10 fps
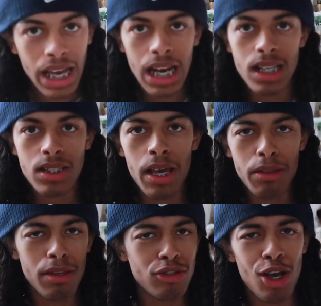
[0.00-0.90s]
cannot
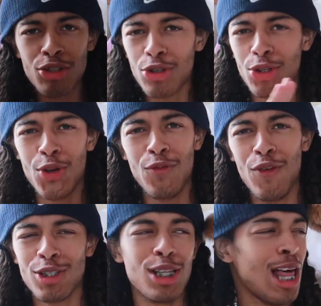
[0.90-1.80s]
take this. I should have did
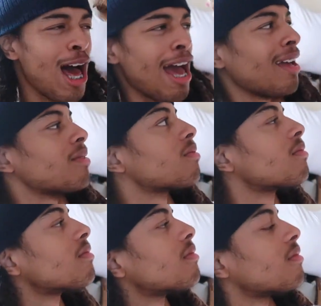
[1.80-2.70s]
Invisalign.
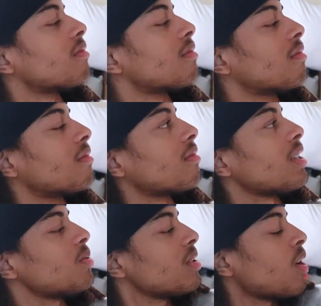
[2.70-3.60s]

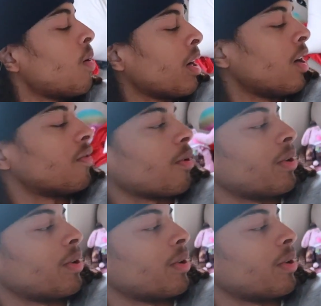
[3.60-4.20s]
Cause what's going on for